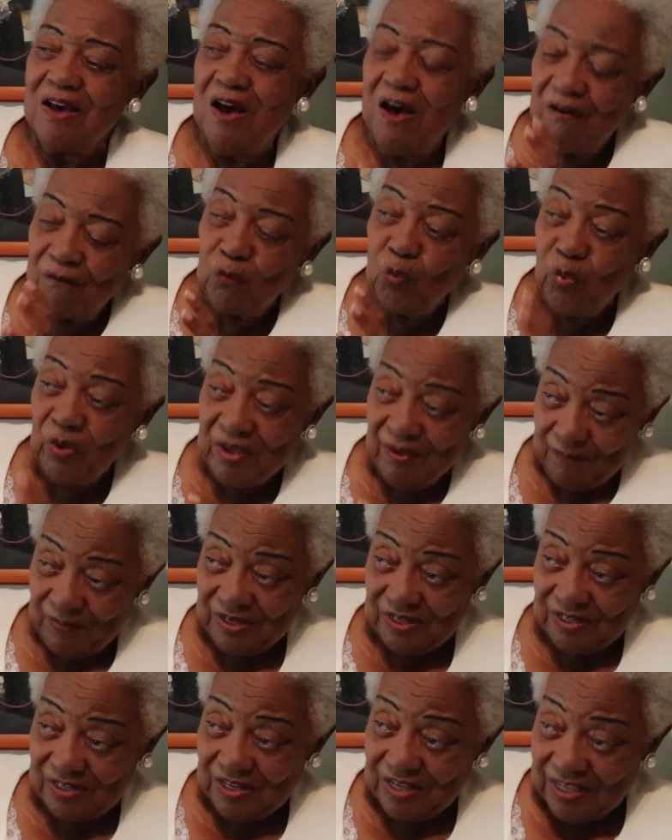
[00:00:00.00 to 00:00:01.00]
of
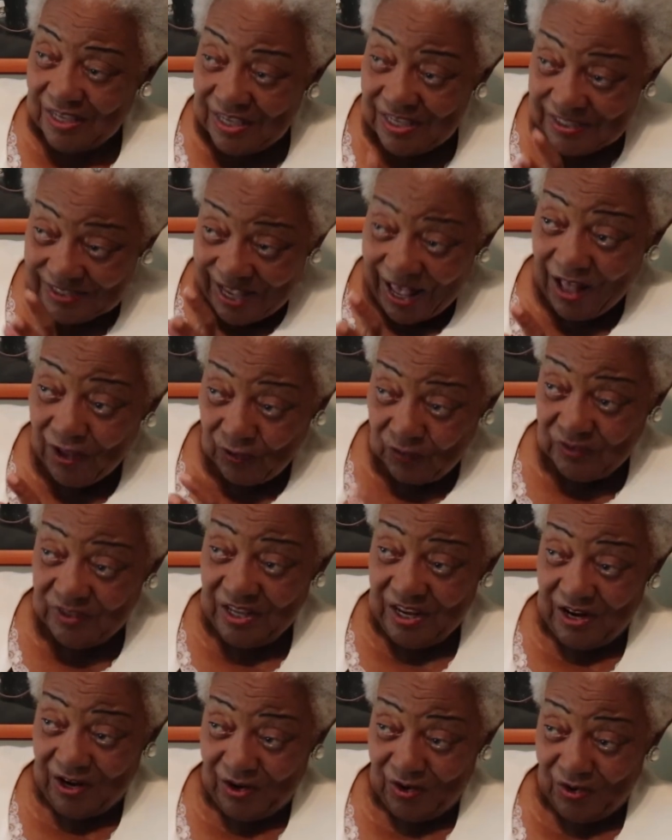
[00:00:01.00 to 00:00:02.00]
women is out
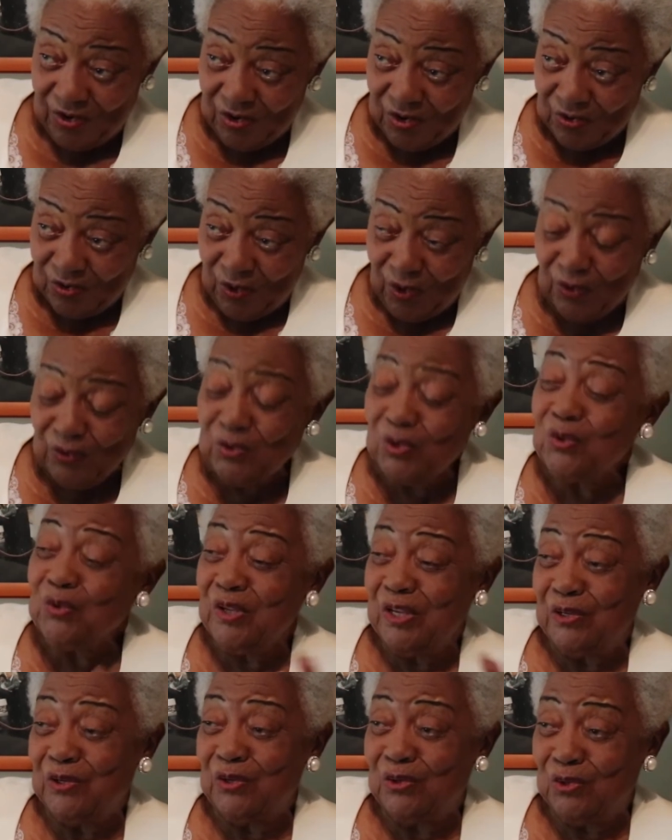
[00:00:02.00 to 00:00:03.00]
there. So all you
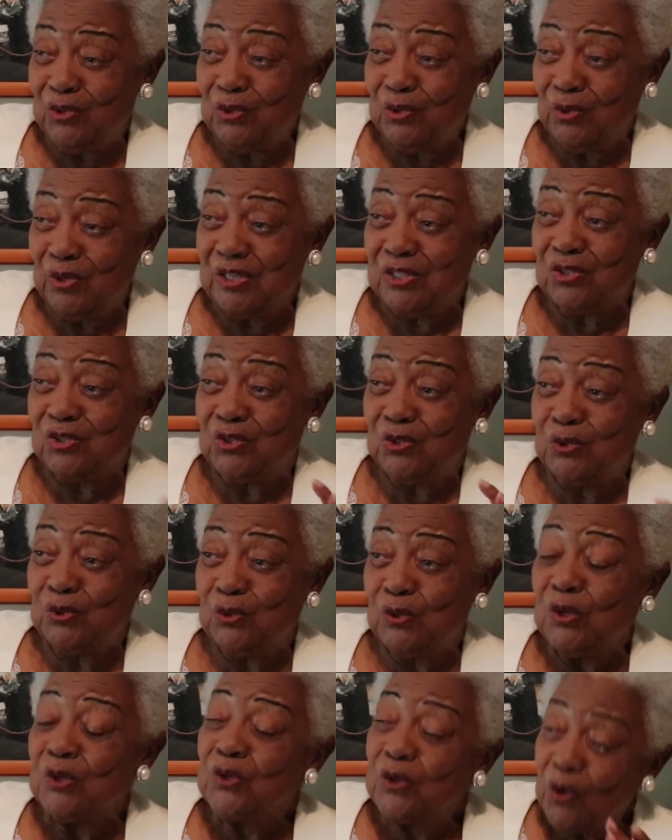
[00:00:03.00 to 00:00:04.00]
need to do is
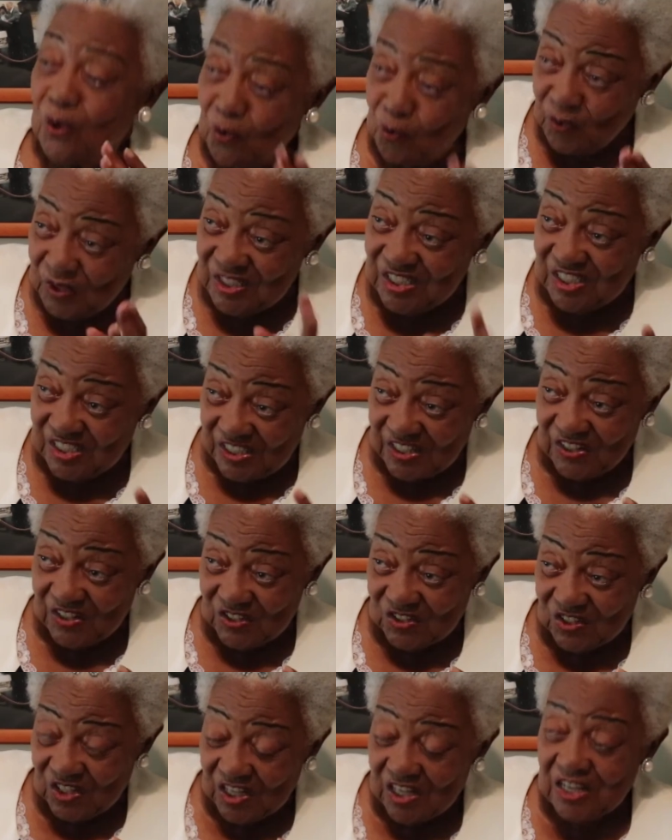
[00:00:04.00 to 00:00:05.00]
do your
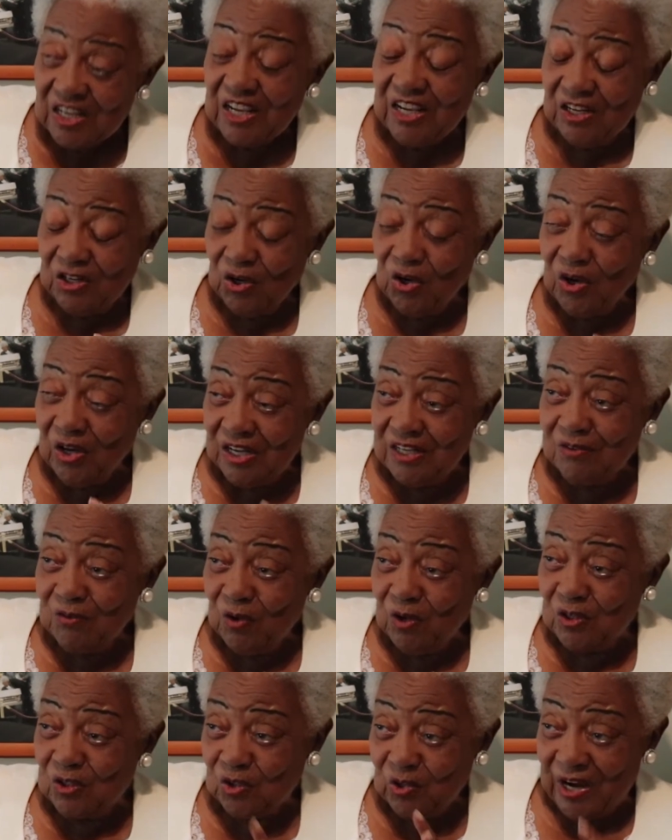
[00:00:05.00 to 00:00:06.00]
research, you know, and
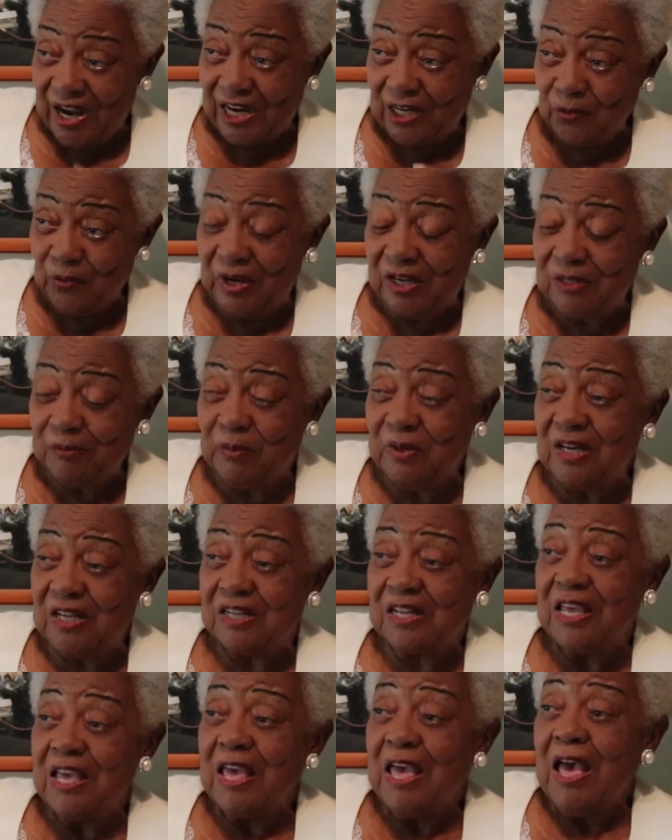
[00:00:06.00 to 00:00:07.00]
on a track record.
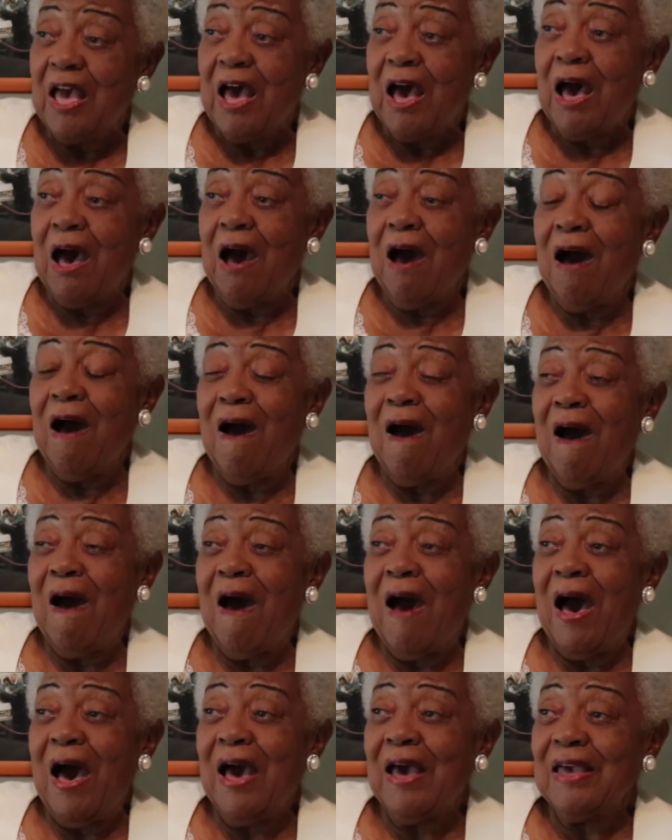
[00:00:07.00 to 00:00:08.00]
But
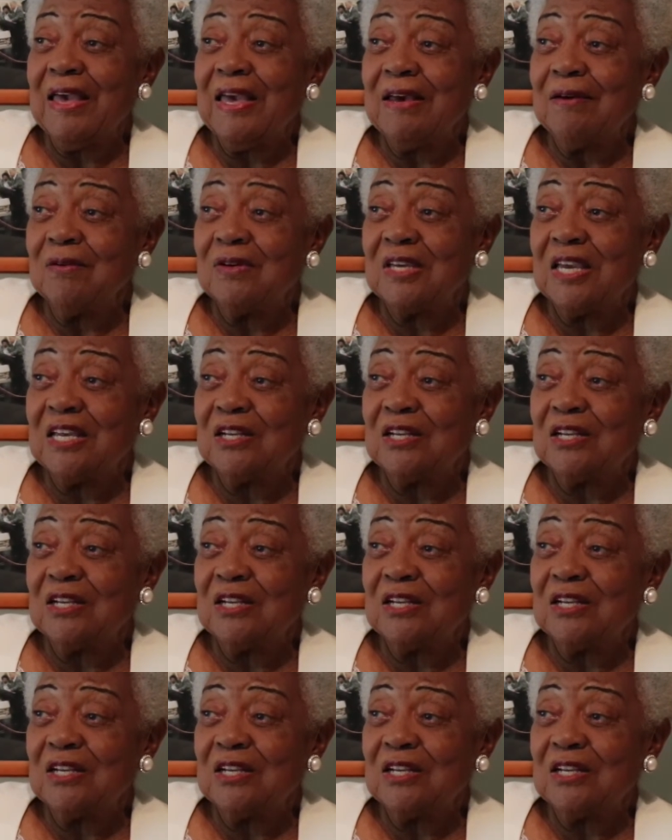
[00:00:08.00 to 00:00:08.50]
I